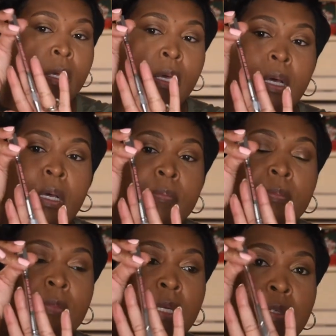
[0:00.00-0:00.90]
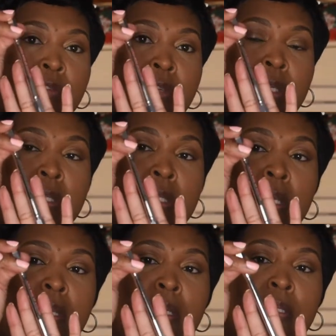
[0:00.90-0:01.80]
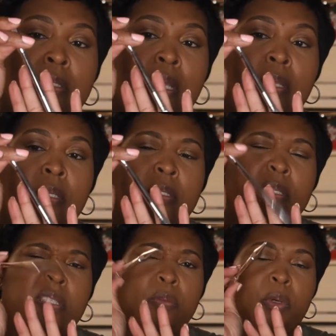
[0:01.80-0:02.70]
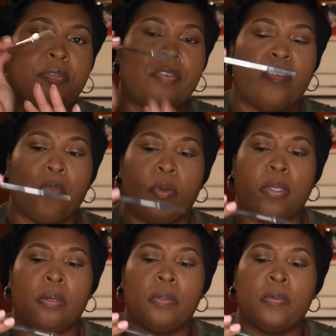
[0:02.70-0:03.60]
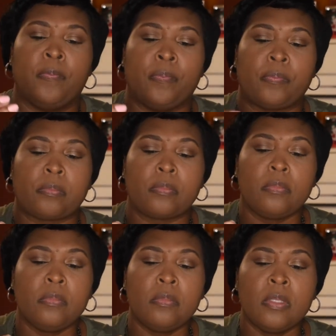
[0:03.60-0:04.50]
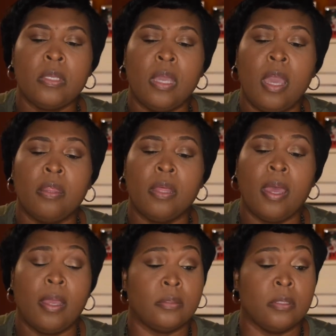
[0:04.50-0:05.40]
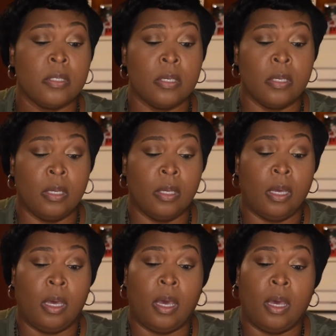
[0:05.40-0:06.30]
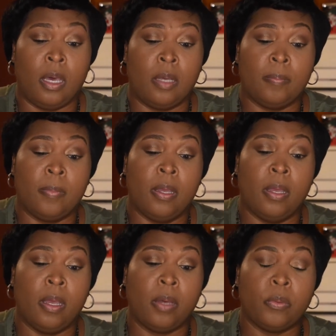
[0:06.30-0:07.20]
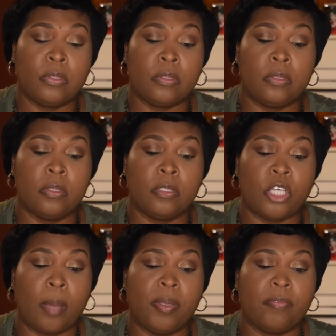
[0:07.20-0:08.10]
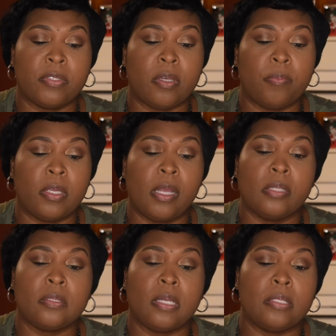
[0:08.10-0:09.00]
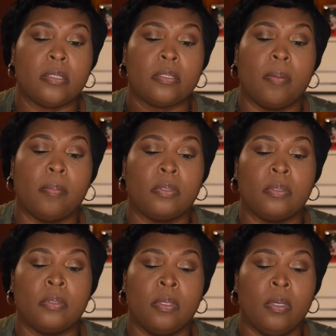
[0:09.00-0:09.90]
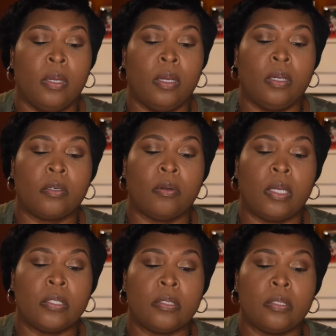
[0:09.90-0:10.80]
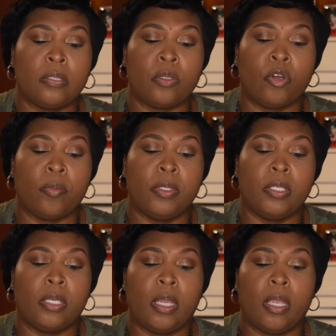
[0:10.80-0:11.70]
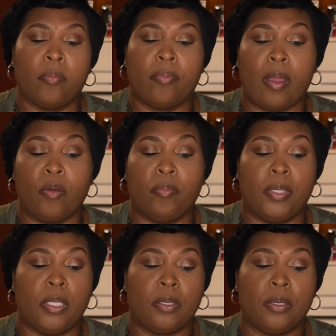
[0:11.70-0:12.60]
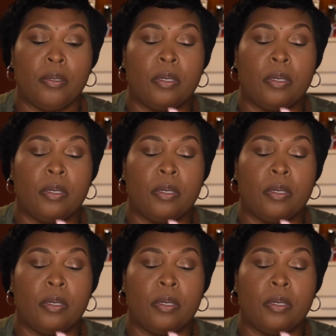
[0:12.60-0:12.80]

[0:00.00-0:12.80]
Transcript: I don't know if you can see this, and this is what, 5.0. And then I was shopping for something else, and I stumbled across this Urban Decay brow beater,